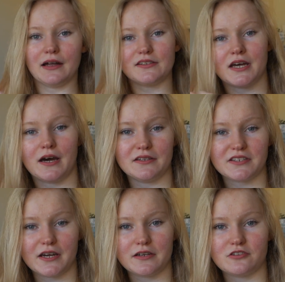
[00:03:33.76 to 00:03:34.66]
to
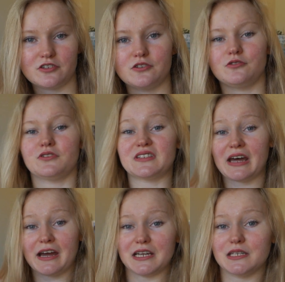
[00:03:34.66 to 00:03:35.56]
untying your shoes,
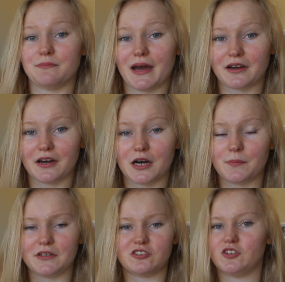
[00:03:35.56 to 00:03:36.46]
tying them back
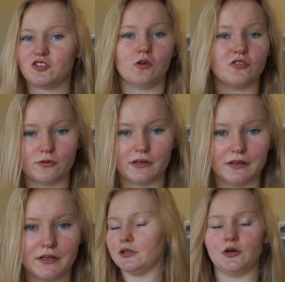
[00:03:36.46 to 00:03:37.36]
up. Just don't do it.
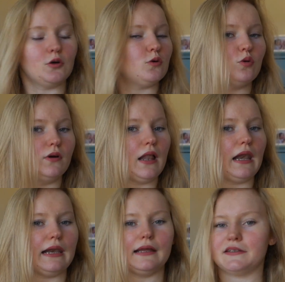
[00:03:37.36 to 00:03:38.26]
No
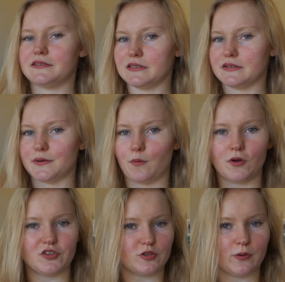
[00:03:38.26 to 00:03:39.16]
laces
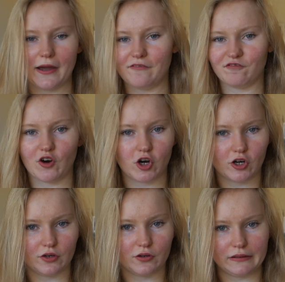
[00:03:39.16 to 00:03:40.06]

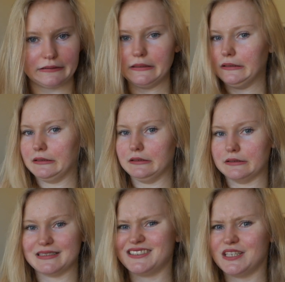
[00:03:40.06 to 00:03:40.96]
whatsoever.
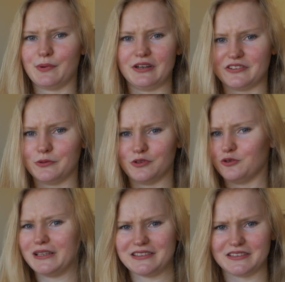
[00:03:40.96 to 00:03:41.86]
That's a tip on its own,
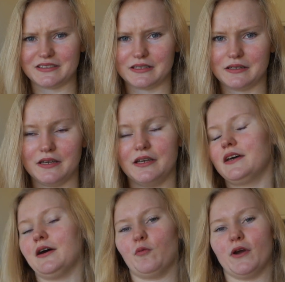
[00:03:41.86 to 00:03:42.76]
no laces.
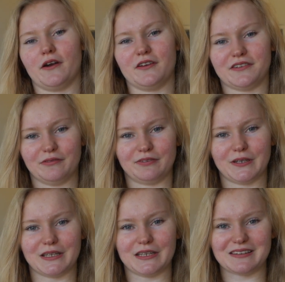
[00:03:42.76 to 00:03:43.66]
Wear
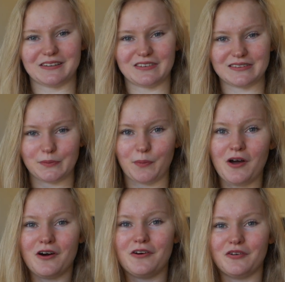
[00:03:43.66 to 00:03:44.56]
something easy to slip
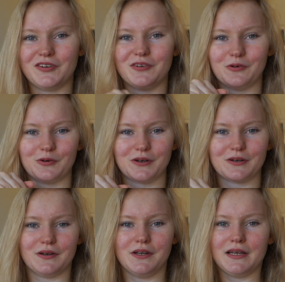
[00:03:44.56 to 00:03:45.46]
on or